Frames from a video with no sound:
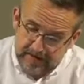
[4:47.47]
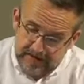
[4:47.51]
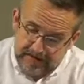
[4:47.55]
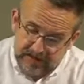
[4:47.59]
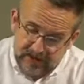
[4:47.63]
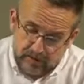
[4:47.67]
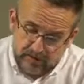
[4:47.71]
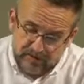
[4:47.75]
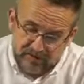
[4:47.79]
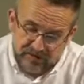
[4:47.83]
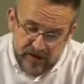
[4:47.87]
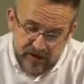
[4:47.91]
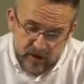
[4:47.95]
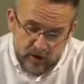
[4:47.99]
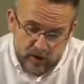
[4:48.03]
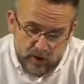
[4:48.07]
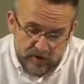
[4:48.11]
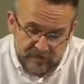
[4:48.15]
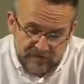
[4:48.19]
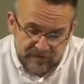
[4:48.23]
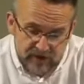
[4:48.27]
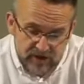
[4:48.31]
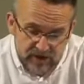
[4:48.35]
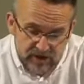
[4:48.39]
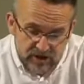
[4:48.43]
something
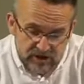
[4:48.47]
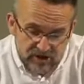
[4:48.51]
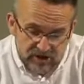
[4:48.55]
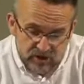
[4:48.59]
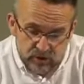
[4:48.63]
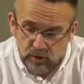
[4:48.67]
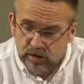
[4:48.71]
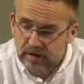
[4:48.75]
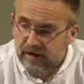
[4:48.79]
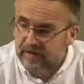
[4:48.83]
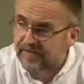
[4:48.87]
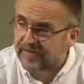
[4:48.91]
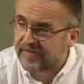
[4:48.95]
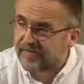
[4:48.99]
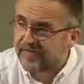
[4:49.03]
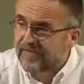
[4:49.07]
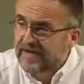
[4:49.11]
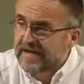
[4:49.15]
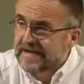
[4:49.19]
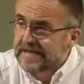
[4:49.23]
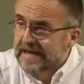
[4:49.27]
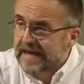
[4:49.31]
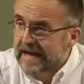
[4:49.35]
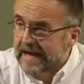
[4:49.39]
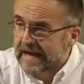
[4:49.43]
of sola
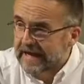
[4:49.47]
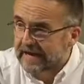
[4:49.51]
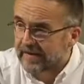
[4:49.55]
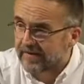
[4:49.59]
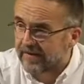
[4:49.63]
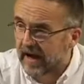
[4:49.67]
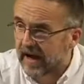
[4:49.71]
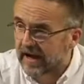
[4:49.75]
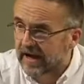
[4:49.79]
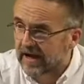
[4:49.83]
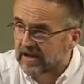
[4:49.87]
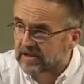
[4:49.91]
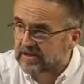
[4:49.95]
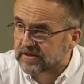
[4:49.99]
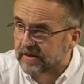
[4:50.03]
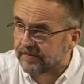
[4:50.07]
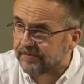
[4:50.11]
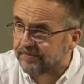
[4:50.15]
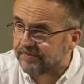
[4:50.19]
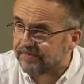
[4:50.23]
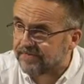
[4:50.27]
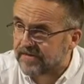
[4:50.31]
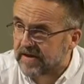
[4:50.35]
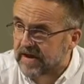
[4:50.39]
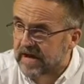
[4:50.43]
fide, that is,
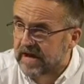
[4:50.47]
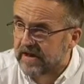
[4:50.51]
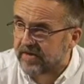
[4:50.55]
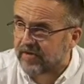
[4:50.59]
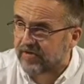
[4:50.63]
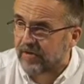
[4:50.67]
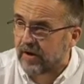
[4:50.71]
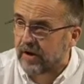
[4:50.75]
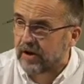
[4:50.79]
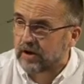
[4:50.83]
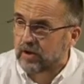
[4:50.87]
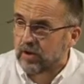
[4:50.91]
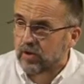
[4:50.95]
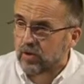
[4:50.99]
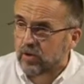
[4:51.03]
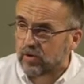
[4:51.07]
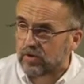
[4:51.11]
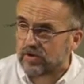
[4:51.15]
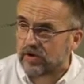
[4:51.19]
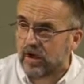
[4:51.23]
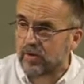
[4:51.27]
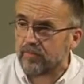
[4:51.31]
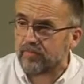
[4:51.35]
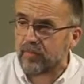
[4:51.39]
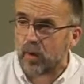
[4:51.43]
faith
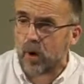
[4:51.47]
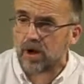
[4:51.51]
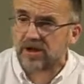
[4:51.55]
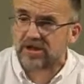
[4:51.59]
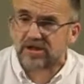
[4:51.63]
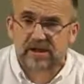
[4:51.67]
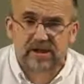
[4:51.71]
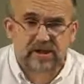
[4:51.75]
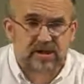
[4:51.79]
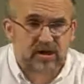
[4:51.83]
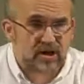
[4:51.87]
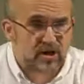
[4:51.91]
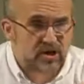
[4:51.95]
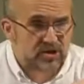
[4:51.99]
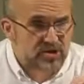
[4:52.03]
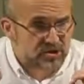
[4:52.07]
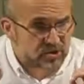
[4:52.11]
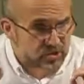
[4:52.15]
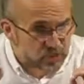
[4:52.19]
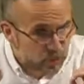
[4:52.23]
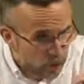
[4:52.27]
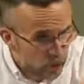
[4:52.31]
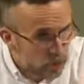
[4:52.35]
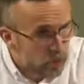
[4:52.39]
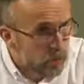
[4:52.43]
alone. Now, boys and
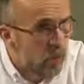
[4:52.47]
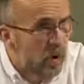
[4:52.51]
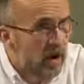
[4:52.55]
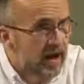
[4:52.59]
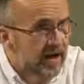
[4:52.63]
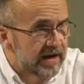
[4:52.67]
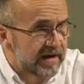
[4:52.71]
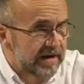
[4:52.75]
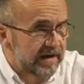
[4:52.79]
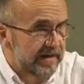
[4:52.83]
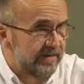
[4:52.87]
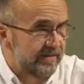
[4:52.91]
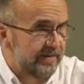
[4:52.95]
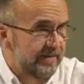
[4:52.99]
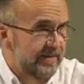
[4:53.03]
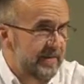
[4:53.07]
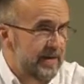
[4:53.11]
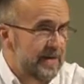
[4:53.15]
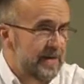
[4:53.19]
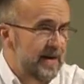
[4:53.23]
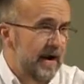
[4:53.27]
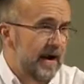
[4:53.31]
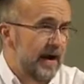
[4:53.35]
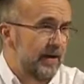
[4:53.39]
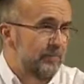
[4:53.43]
girls, don't worry.
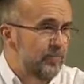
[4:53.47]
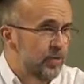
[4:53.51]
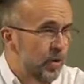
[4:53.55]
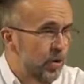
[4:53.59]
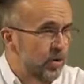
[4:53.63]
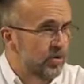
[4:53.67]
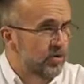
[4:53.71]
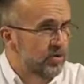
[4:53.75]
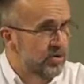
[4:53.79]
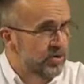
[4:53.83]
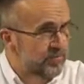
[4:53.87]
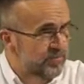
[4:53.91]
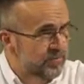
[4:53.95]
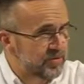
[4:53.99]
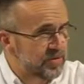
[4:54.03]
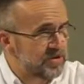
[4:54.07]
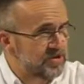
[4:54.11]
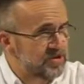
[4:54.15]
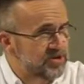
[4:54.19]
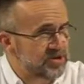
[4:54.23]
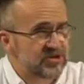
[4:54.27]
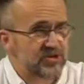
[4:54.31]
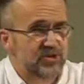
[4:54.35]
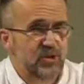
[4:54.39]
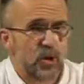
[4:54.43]
I'm not going to
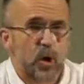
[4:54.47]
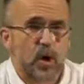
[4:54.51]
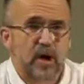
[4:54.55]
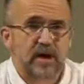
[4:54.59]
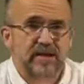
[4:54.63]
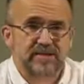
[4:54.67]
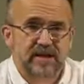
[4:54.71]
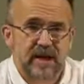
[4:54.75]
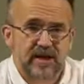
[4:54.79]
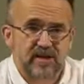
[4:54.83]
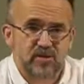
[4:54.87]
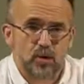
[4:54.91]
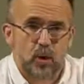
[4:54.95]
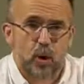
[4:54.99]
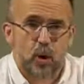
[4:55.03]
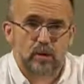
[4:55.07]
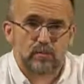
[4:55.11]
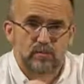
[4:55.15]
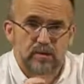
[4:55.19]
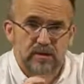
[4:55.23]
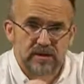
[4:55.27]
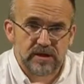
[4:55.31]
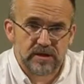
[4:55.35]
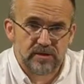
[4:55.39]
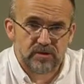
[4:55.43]
preach as long as I
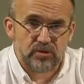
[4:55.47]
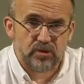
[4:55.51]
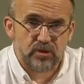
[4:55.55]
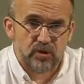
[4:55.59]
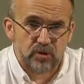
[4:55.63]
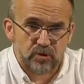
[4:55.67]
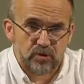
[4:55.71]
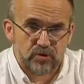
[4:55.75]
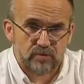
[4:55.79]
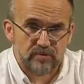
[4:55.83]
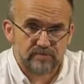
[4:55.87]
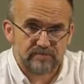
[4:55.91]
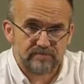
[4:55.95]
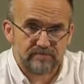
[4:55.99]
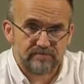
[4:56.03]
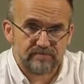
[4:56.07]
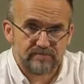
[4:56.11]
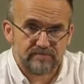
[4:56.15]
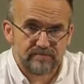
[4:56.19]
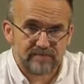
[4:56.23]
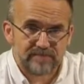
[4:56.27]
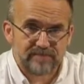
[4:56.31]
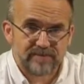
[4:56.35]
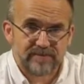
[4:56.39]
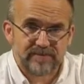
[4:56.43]
normally do.
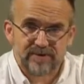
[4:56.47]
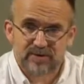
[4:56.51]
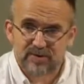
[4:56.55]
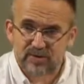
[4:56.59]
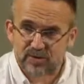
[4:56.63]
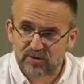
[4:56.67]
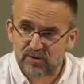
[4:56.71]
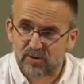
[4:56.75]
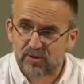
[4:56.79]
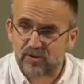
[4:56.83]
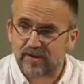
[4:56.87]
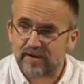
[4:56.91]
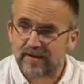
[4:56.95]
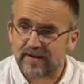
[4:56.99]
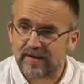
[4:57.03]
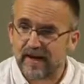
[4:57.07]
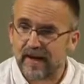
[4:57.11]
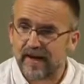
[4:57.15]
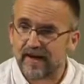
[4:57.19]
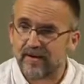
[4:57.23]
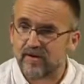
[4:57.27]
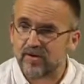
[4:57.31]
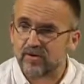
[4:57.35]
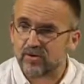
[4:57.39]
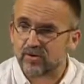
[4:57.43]
You're going to
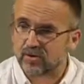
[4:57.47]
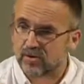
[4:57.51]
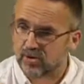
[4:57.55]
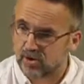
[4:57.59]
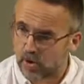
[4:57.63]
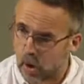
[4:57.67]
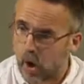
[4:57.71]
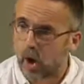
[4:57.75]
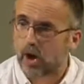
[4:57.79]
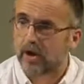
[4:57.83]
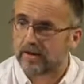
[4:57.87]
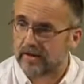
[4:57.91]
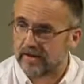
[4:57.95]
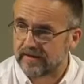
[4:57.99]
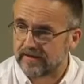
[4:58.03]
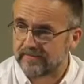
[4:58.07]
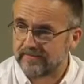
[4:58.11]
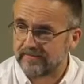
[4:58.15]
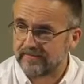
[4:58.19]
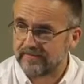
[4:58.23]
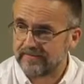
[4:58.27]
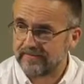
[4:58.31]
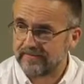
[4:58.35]
get your chocolate,